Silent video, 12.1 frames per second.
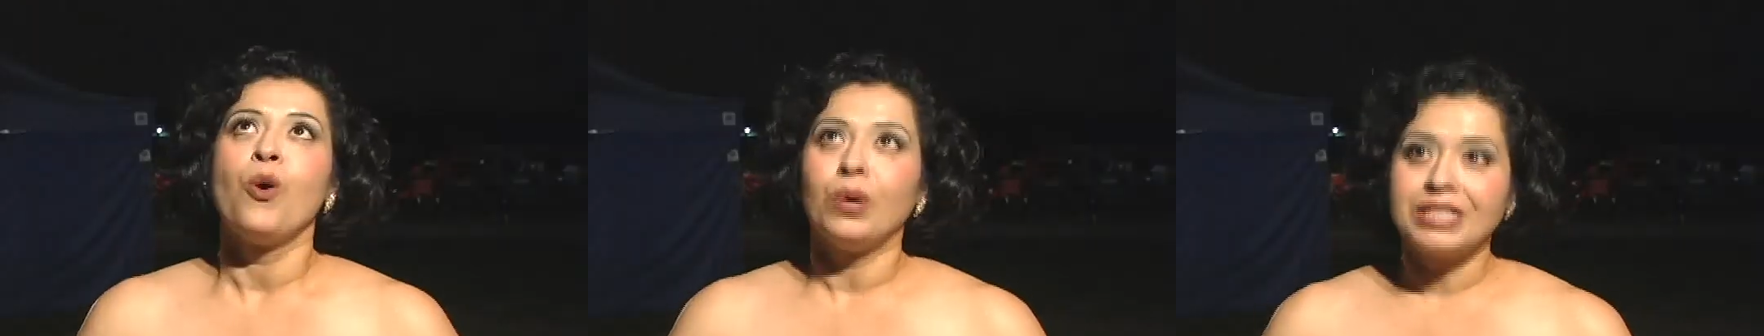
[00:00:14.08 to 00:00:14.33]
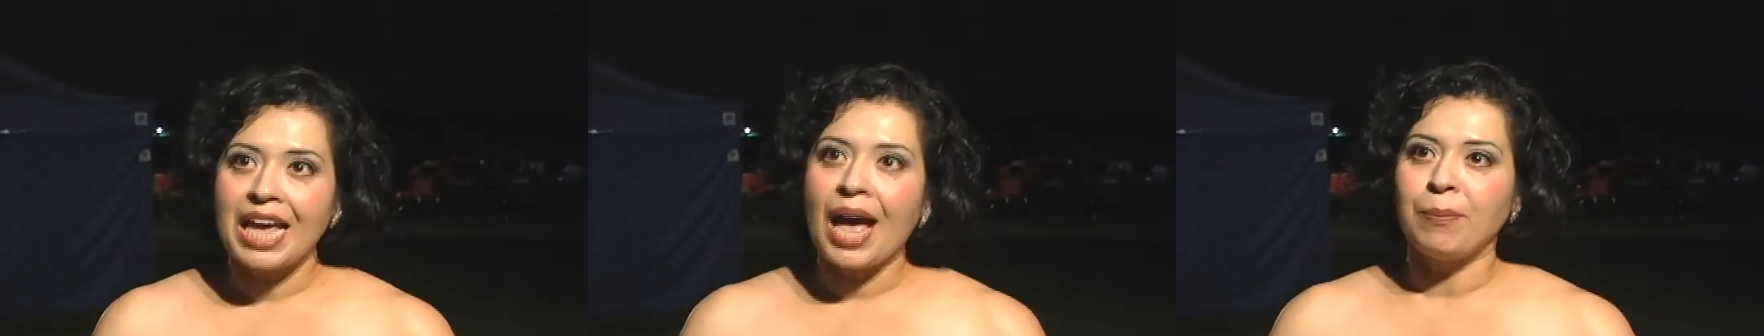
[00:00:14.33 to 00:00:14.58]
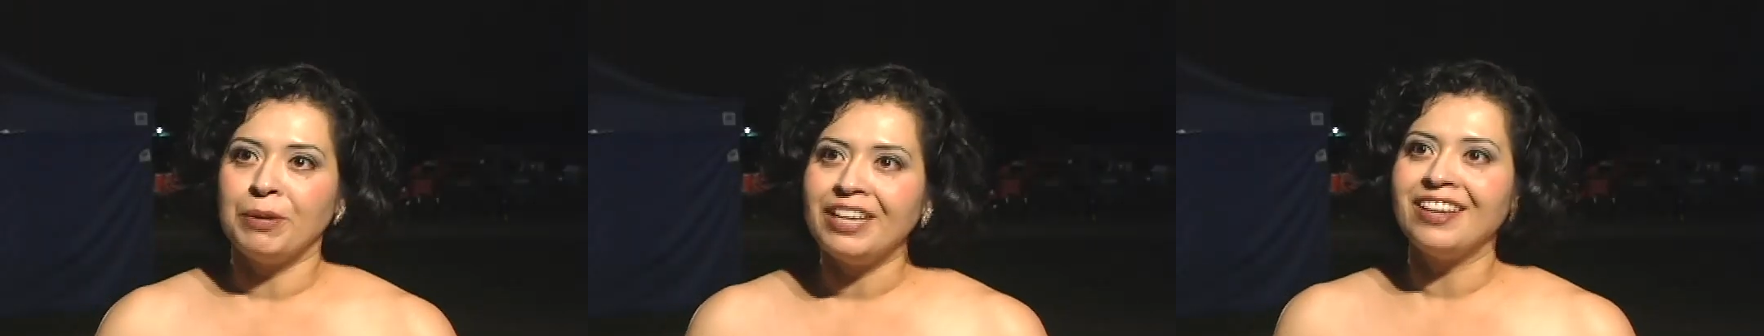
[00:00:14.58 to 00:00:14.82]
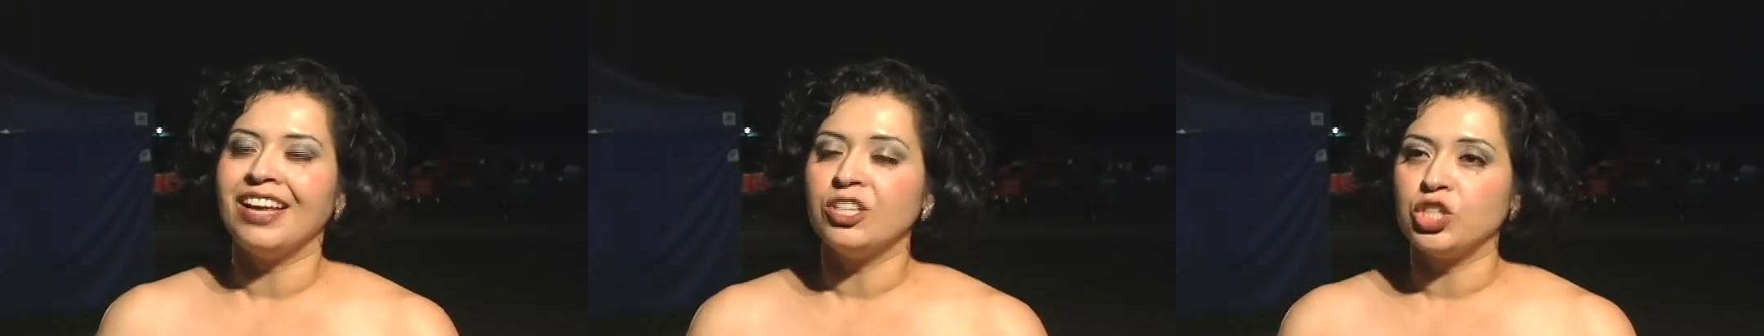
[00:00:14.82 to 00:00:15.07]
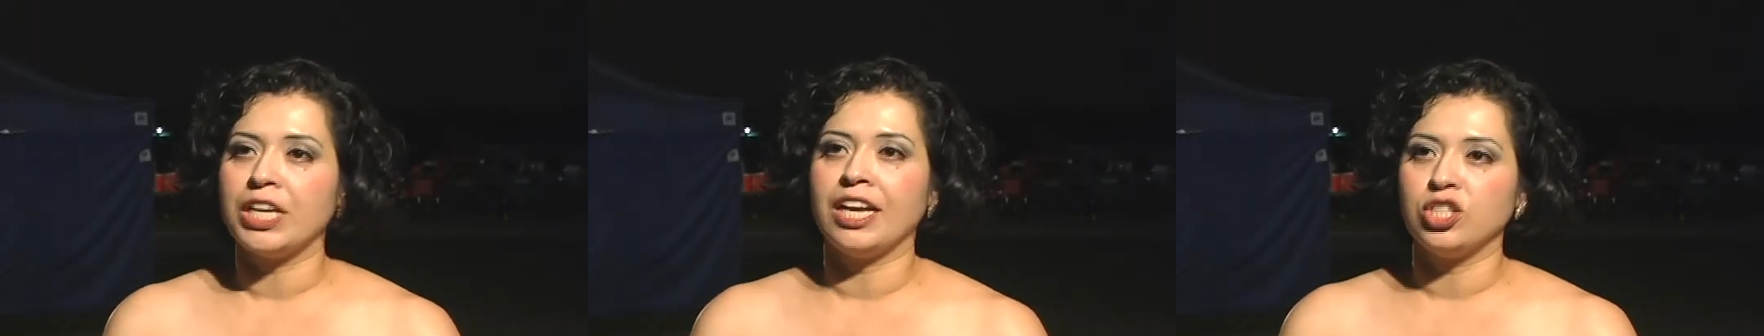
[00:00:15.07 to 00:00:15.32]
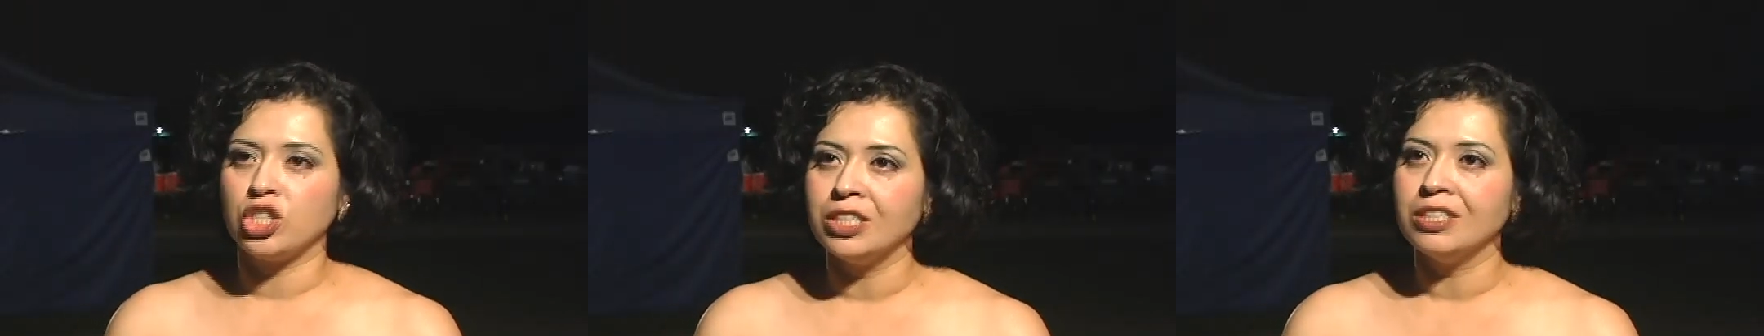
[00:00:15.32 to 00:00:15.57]
What's happening in
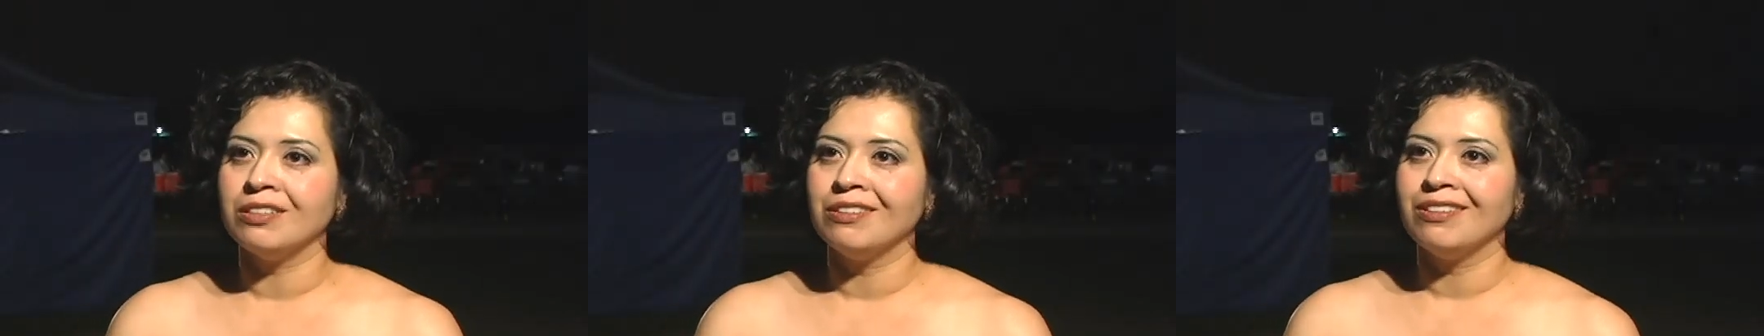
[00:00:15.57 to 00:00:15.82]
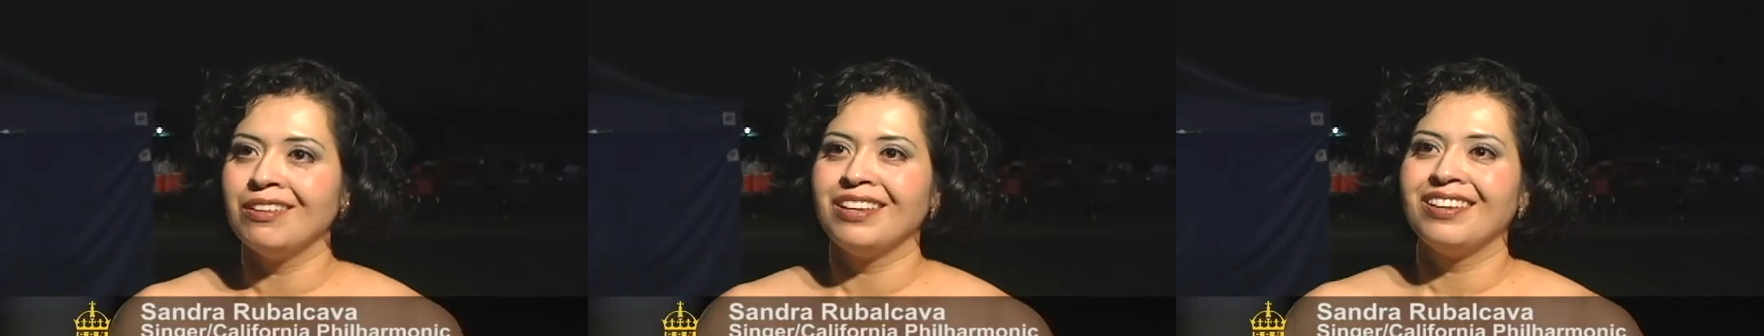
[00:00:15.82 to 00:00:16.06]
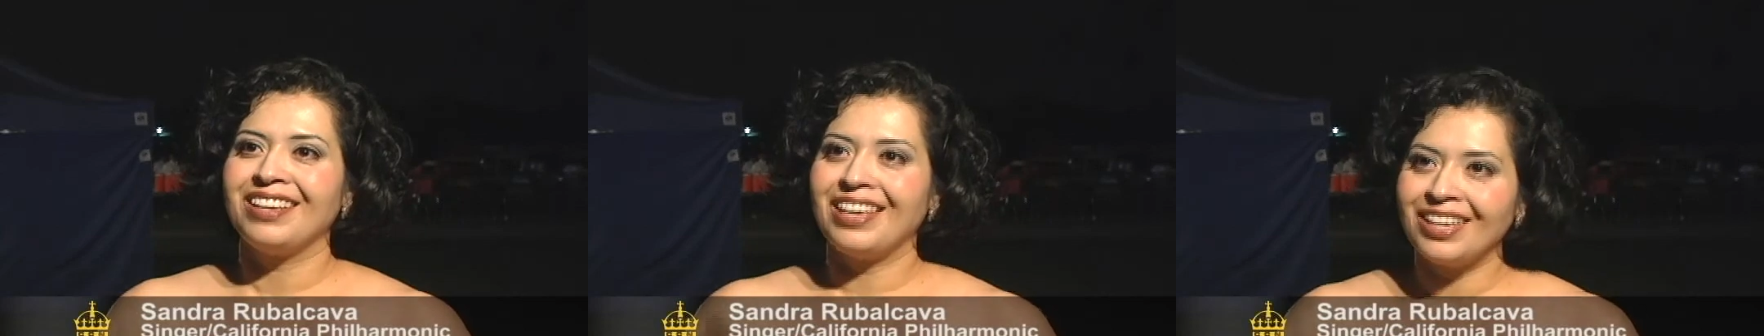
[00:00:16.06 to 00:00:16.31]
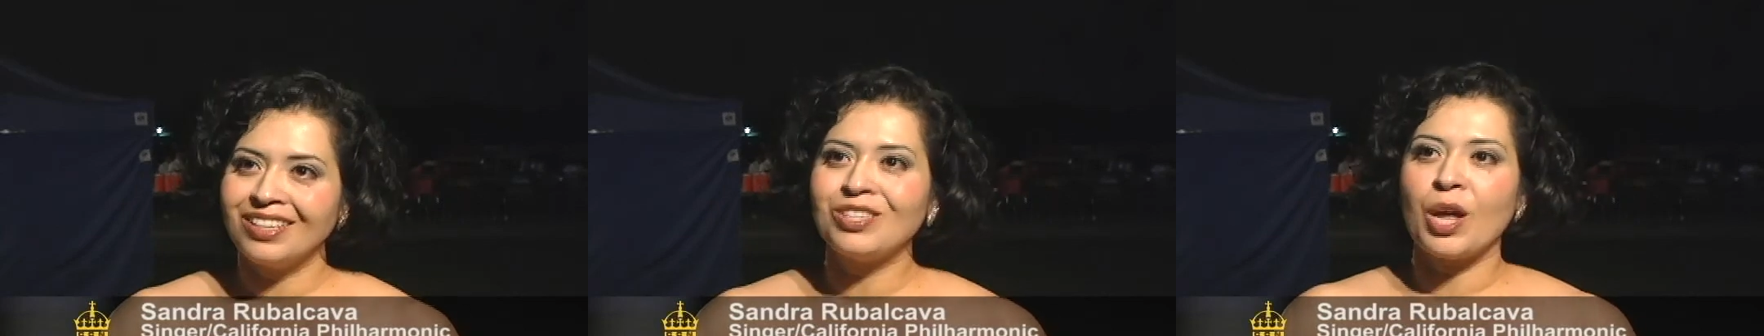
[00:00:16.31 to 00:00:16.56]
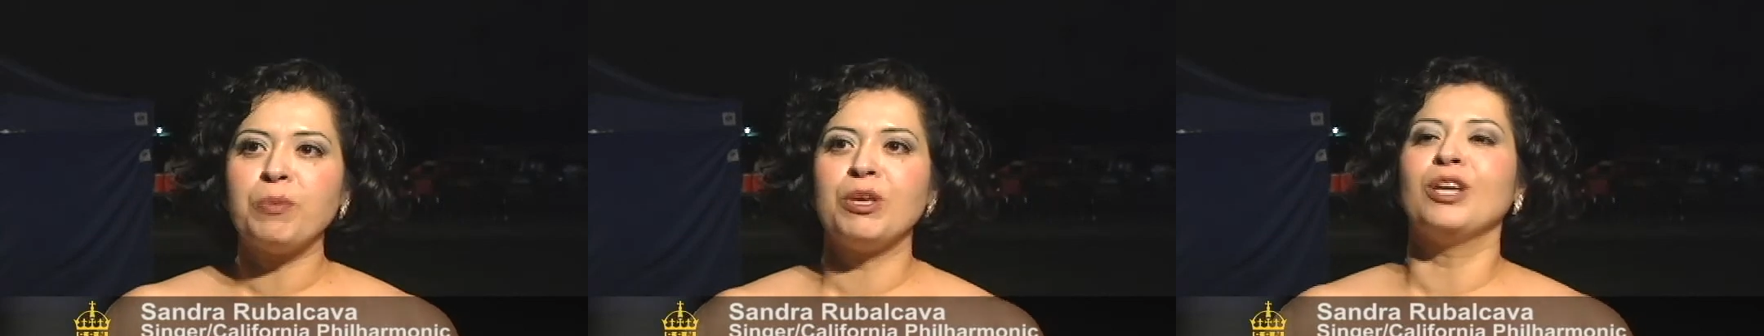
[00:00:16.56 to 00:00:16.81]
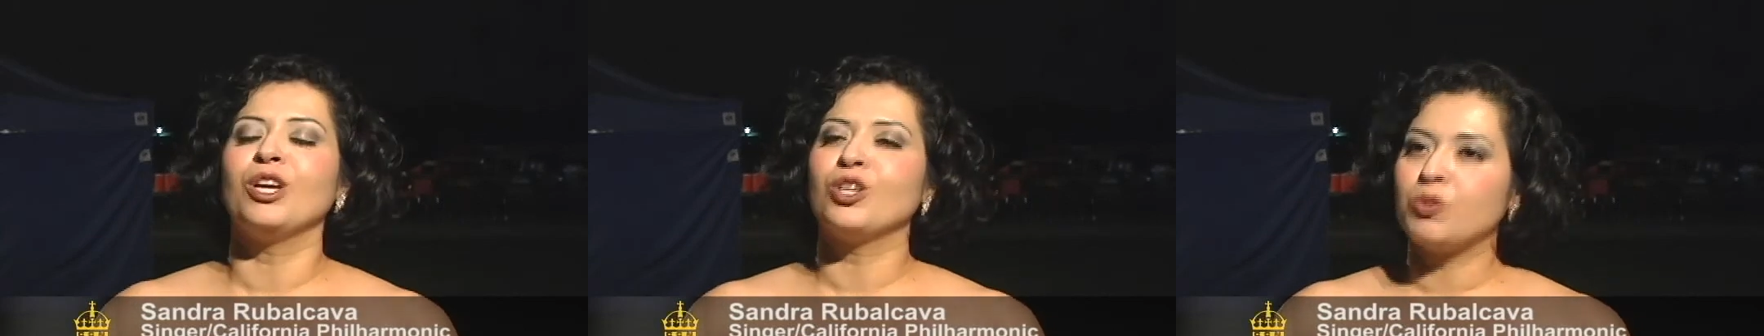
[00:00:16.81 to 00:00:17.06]
education, kids not
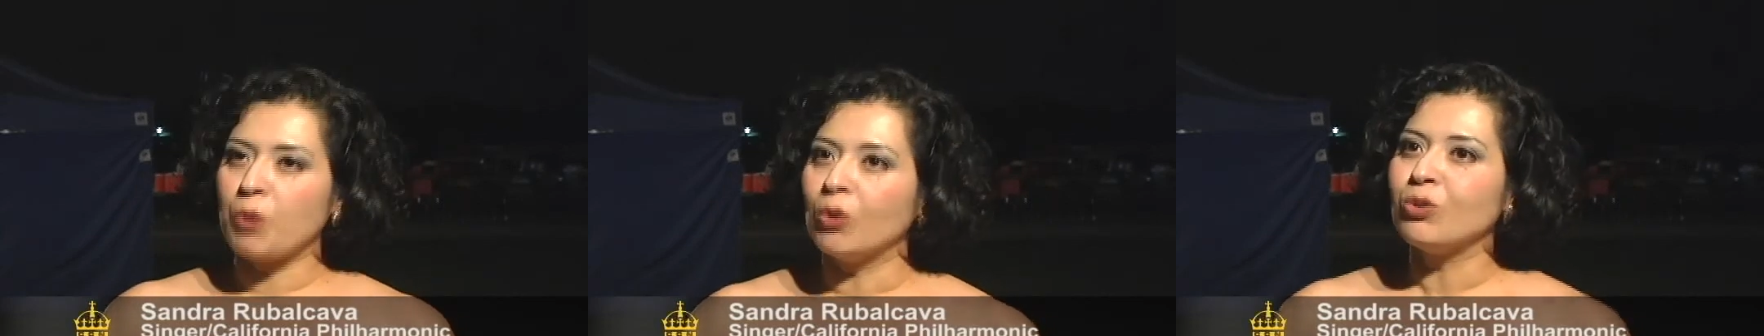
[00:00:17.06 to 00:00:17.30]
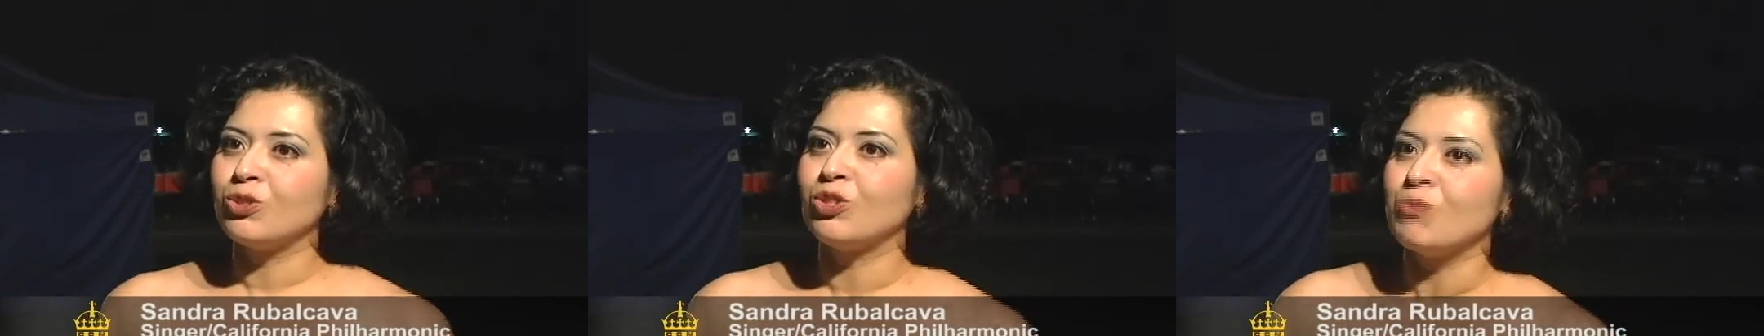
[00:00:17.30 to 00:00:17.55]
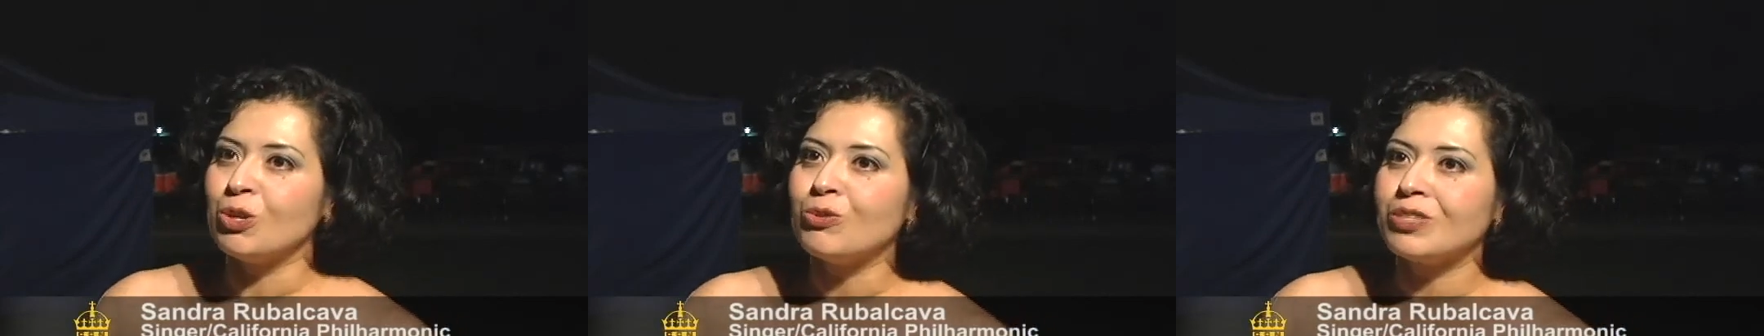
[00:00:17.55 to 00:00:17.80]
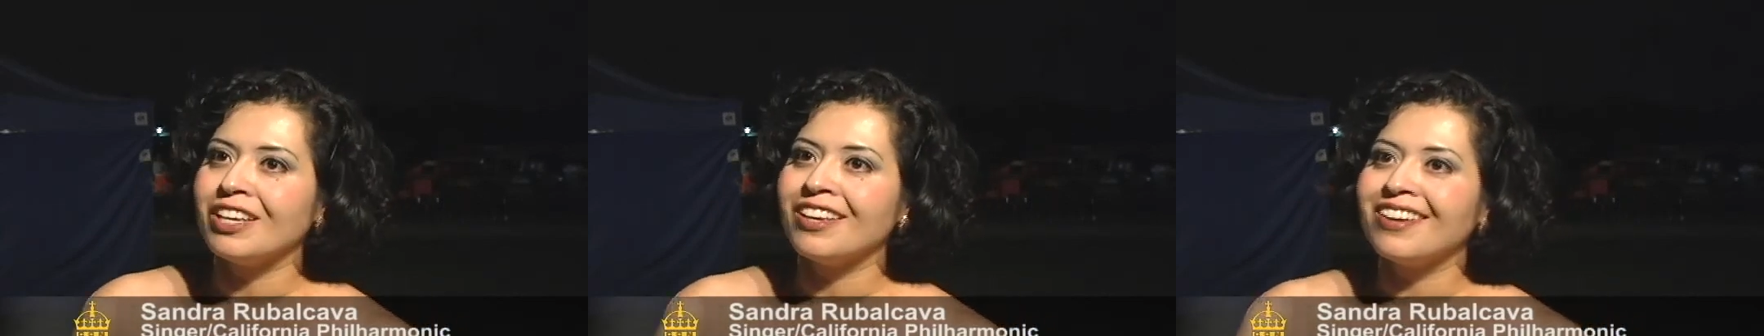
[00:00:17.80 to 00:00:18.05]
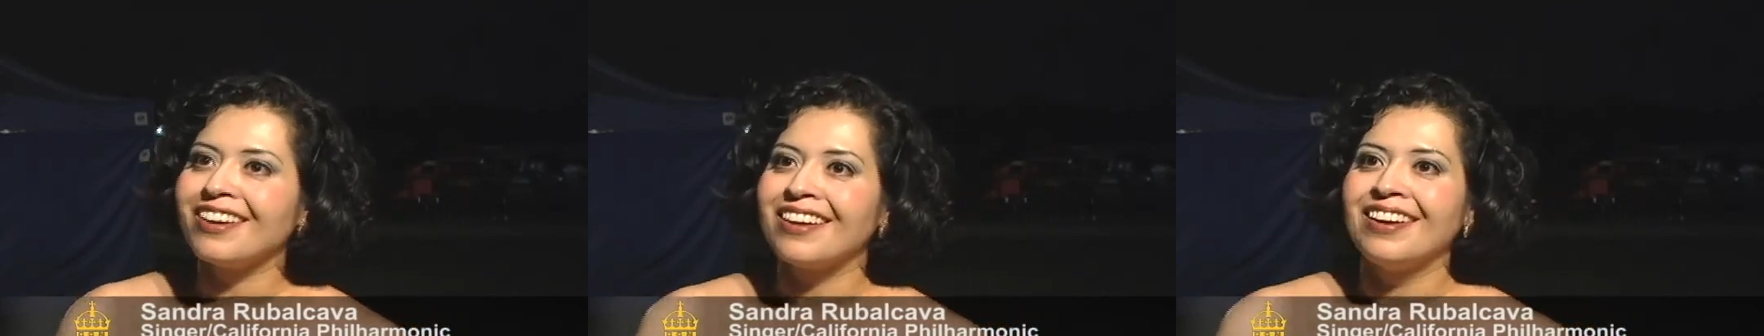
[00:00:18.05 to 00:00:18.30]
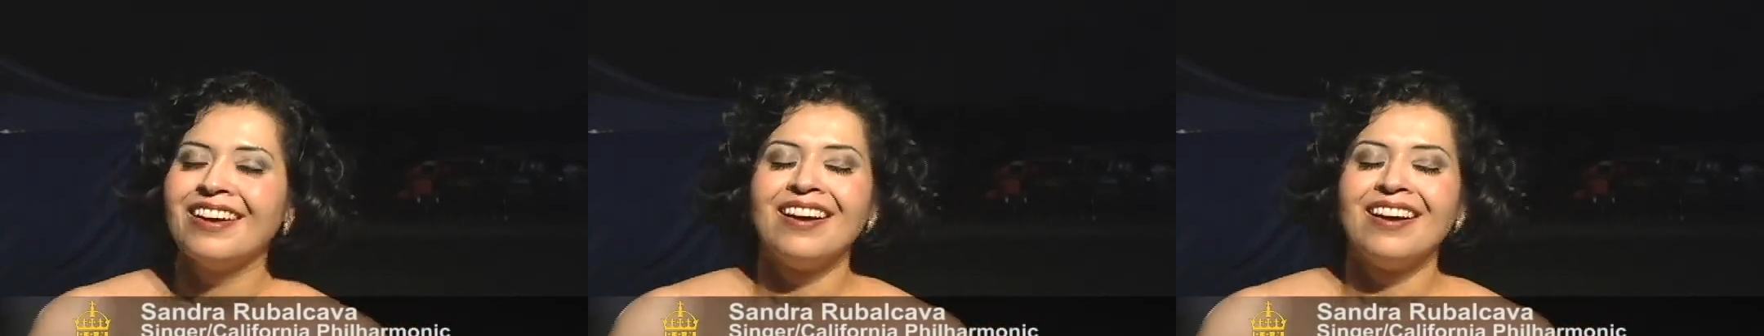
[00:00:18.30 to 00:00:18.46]
being exposed to music,